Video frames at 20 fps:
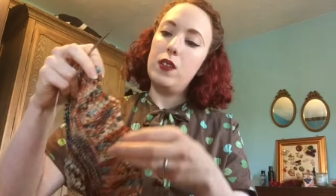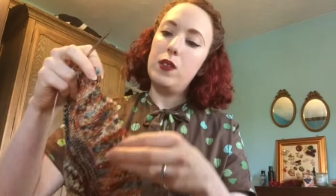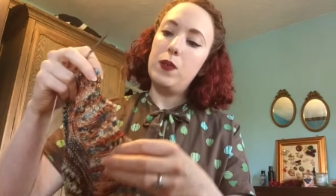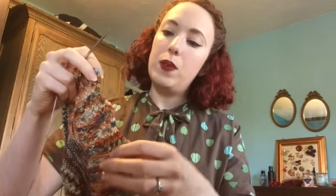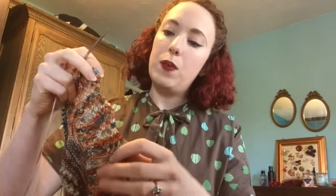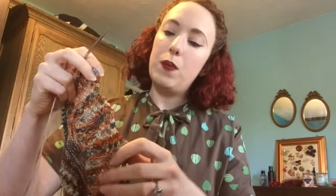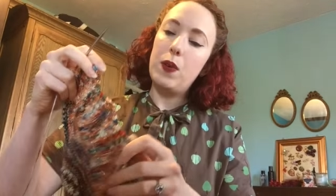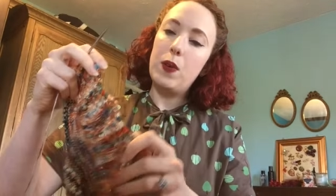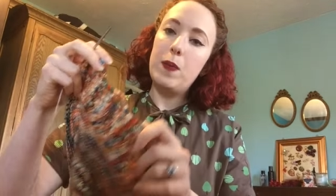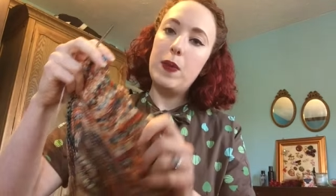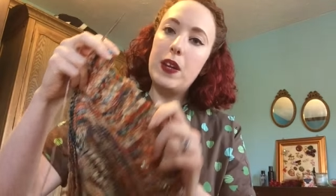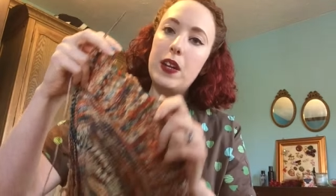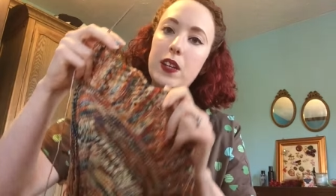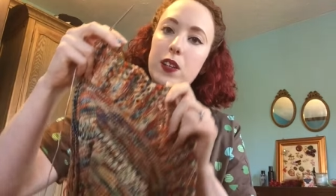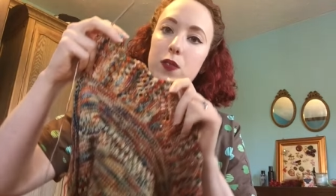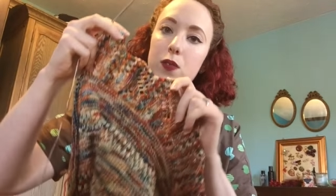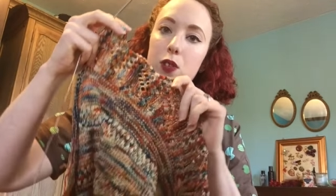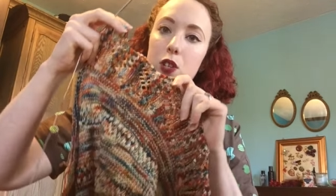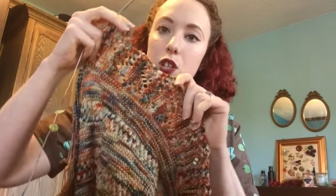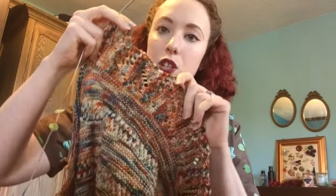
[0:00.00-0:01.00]
So it will be
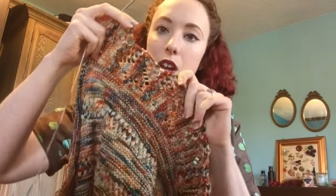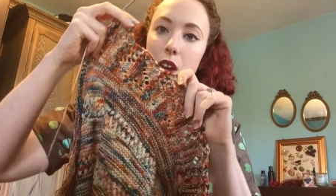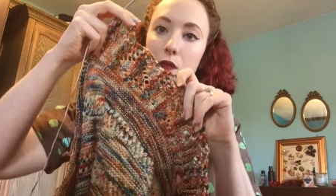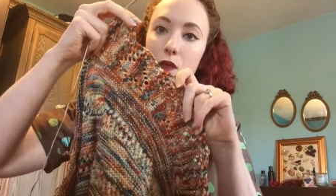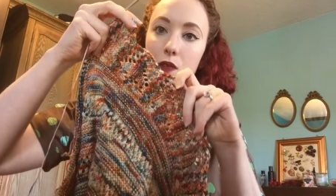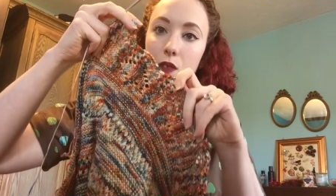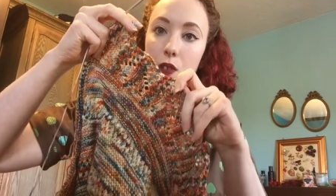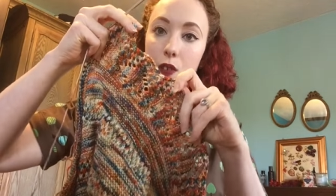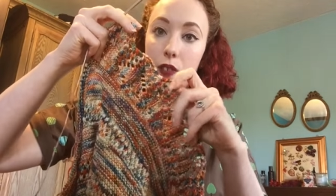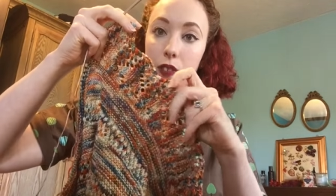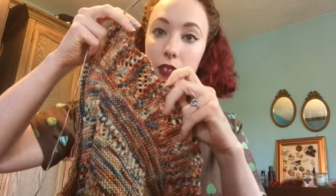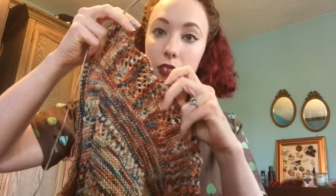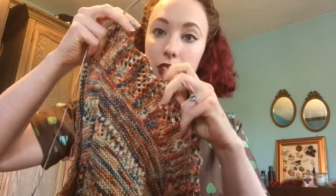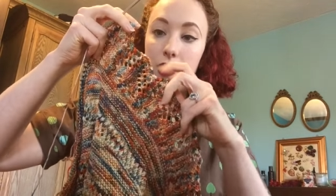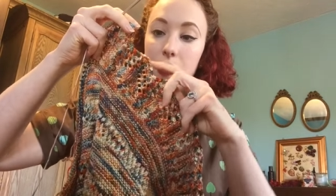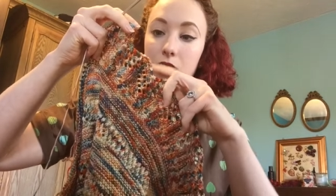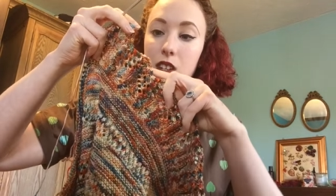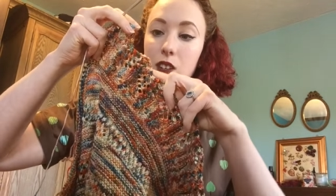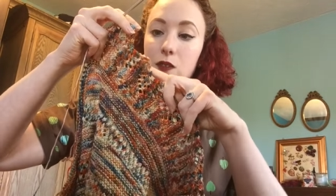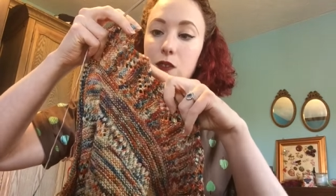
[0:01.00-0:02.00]
little chevrons.
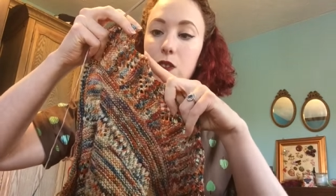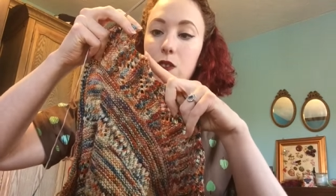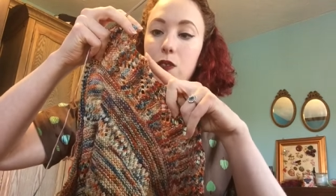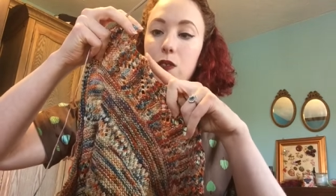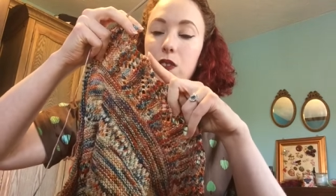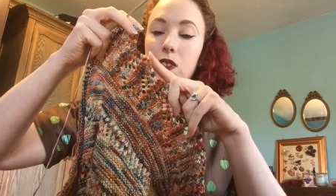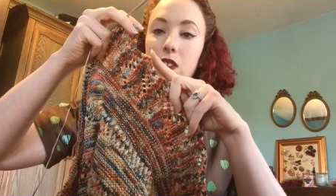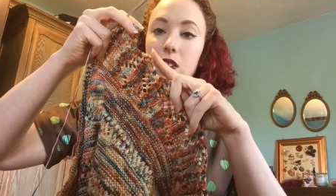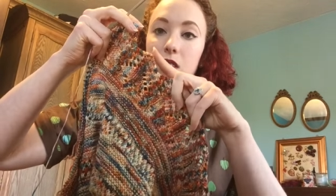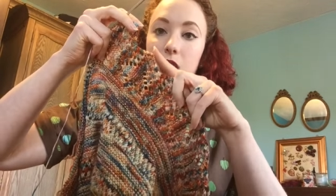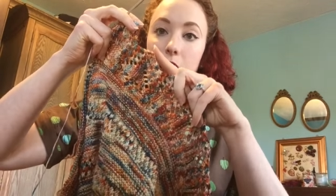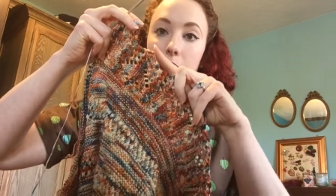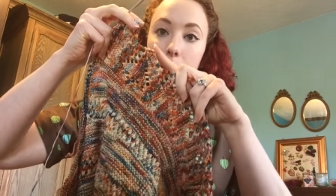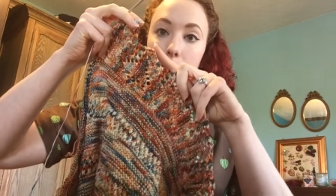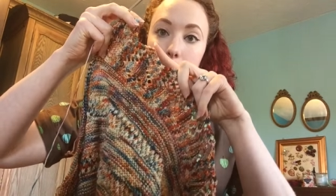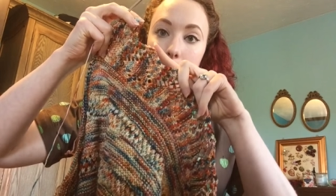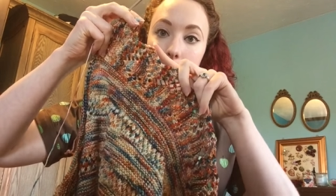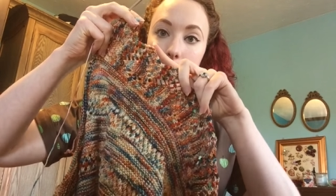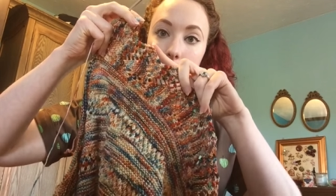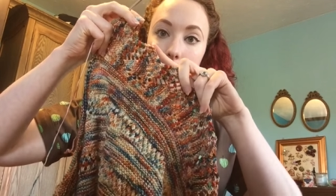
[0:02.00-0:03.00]
It's difficult to tell
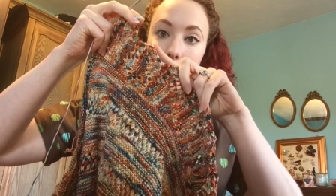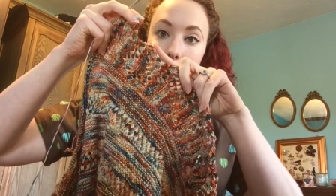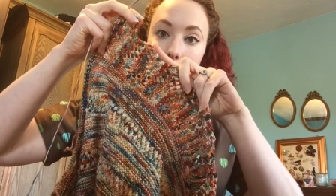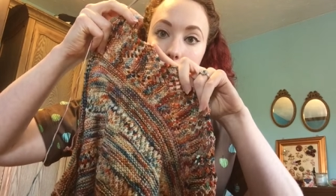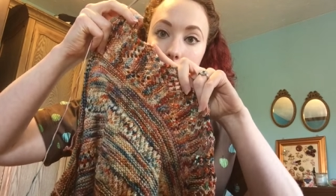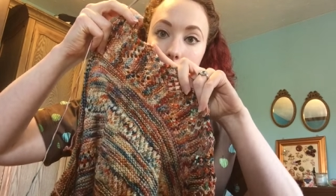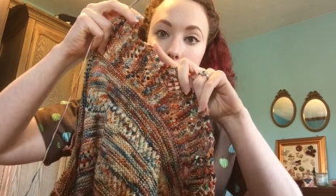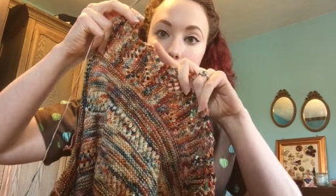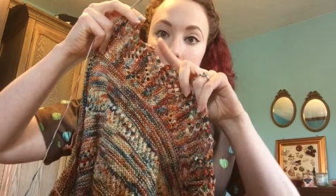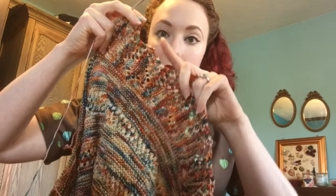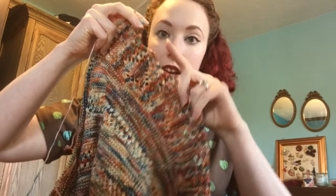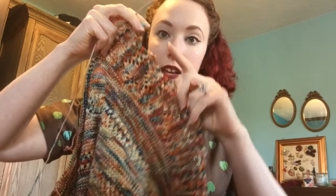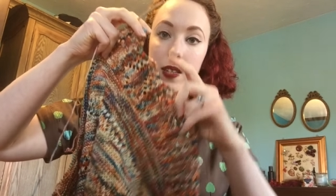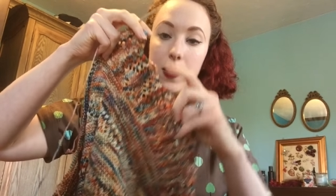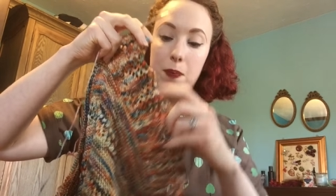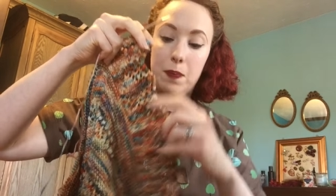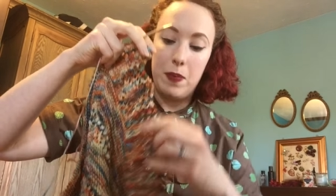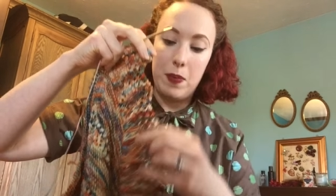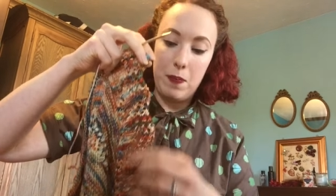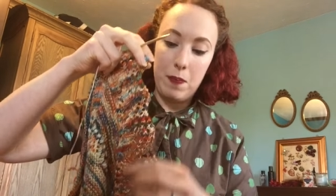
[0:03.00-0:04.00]
because obviously it
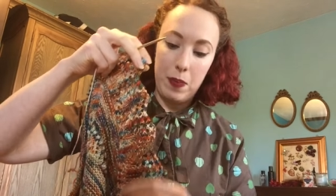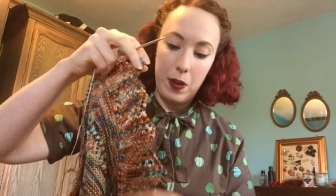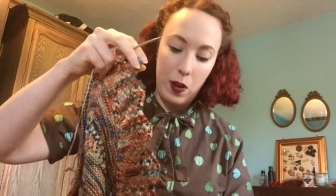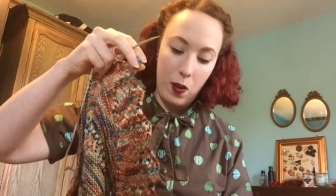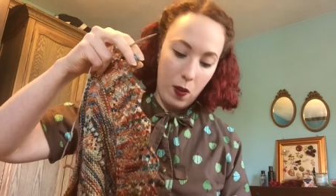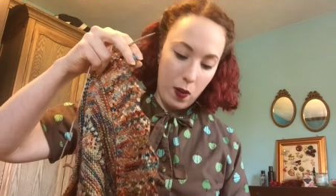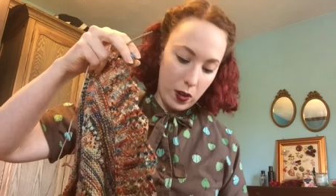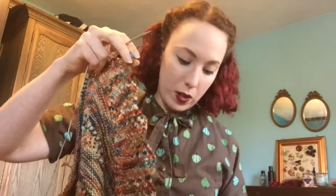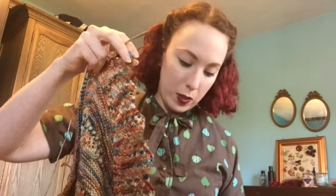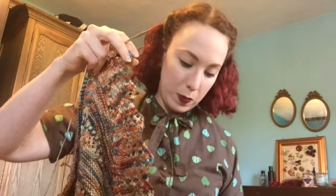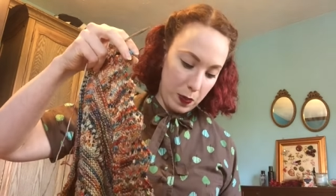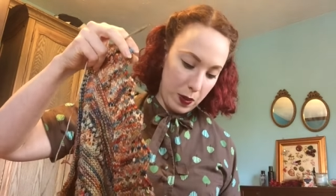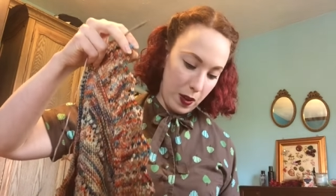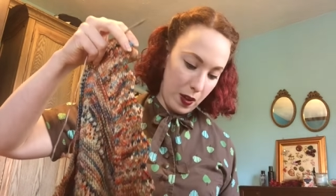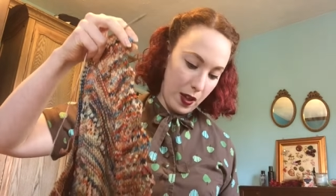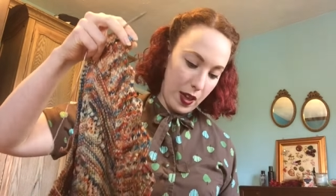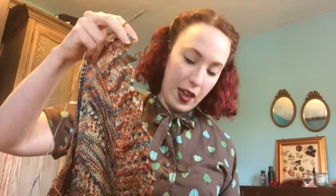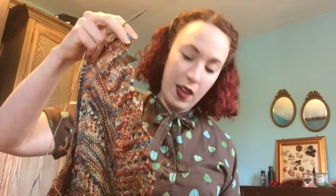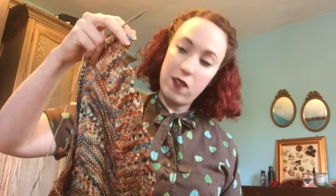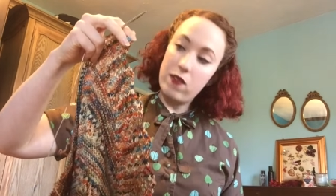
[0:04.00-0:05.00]
hasn't been blocked. But
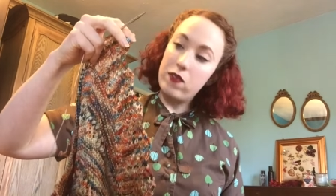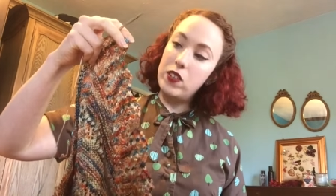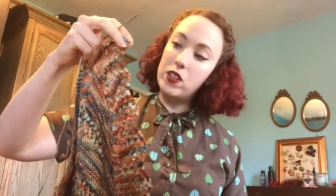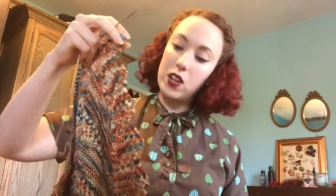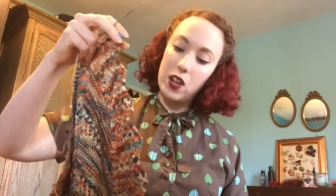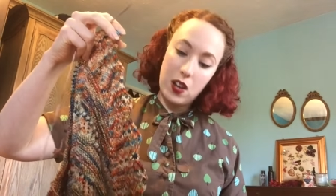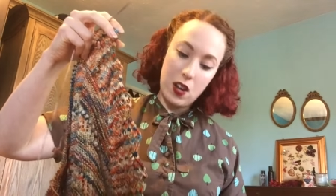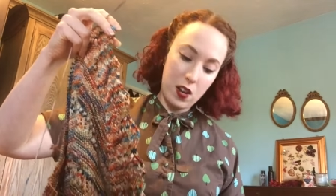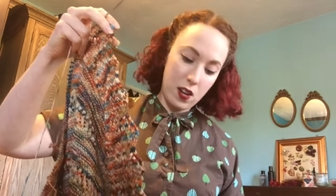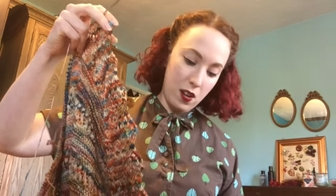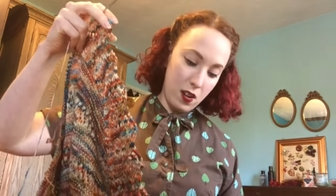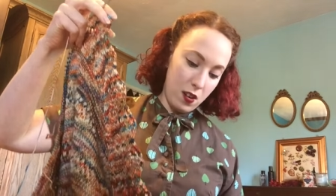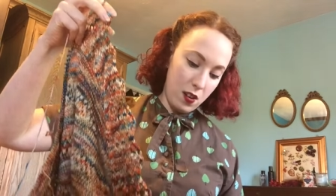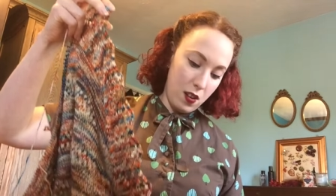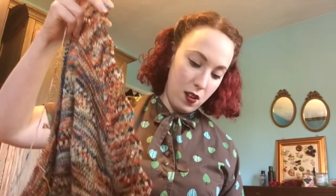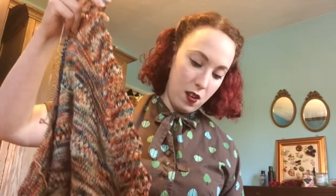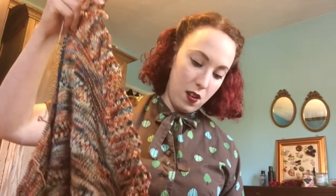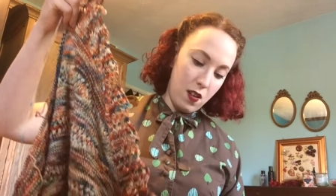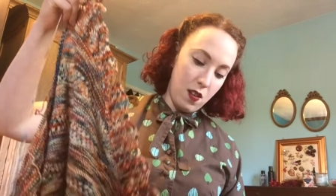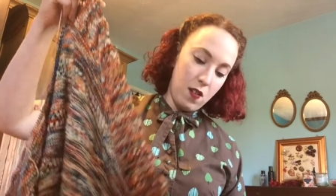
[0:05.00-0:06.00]
I have done
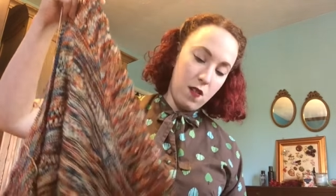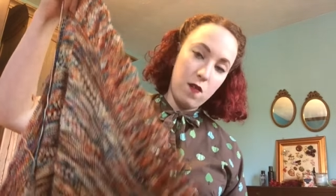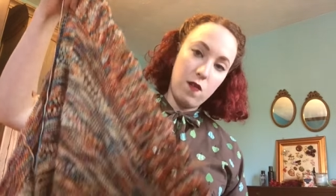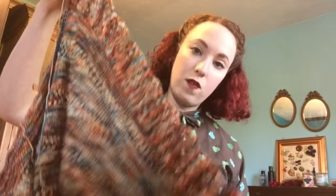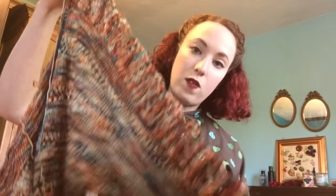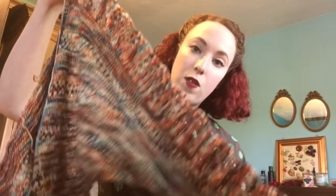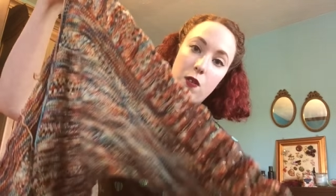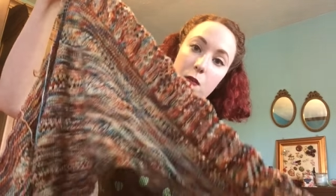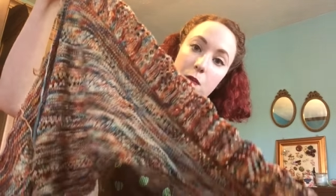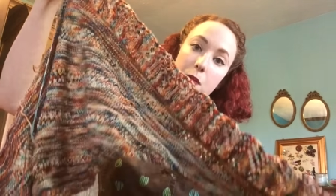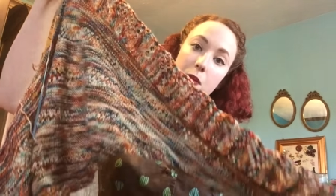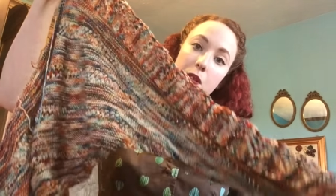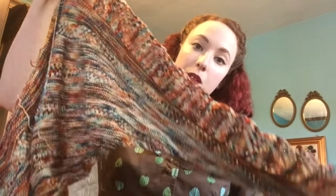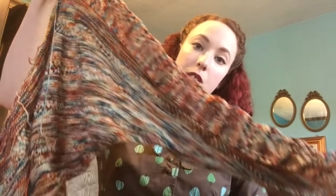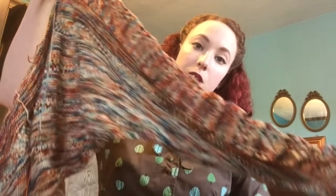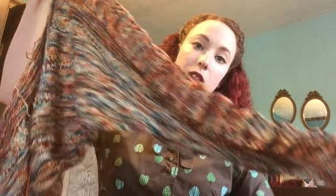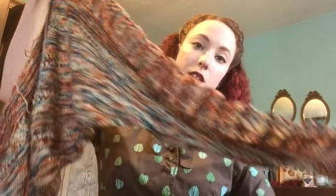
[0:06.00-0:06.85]
from